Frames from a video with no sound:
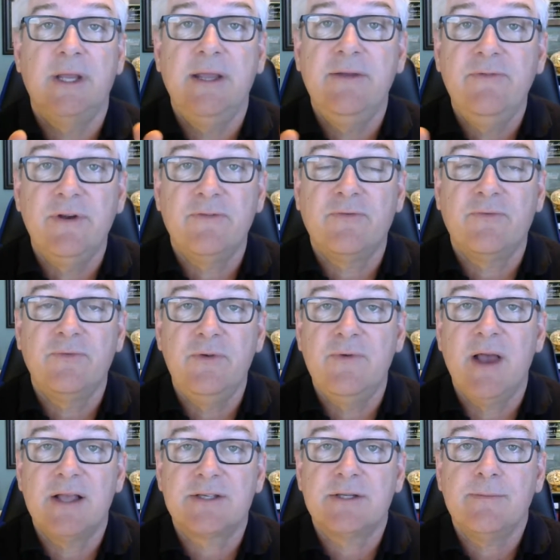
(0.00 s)
Even if you've
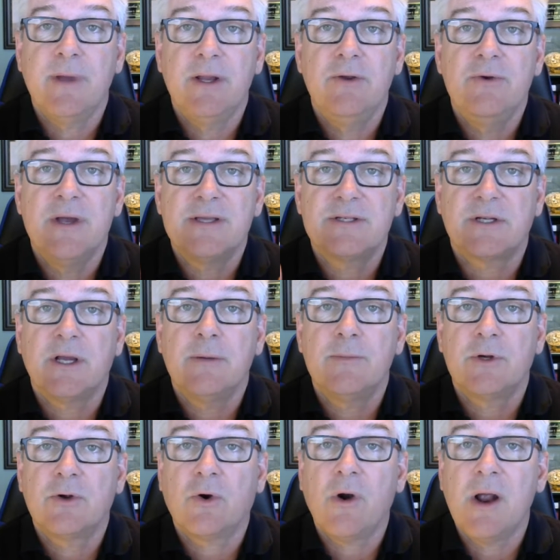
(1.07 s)
got somebody who hasn't come
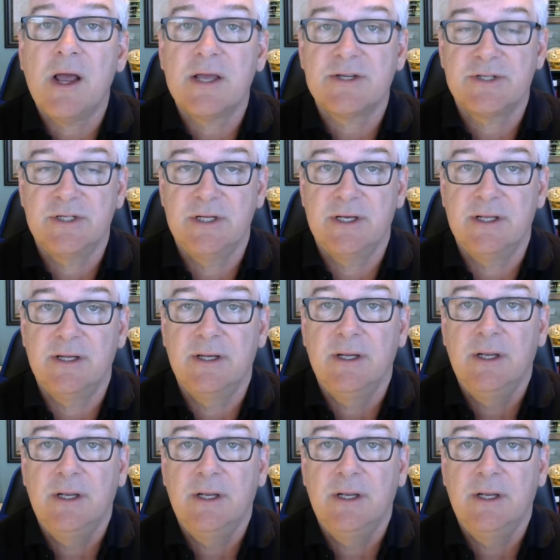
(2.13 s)
to Christ yet,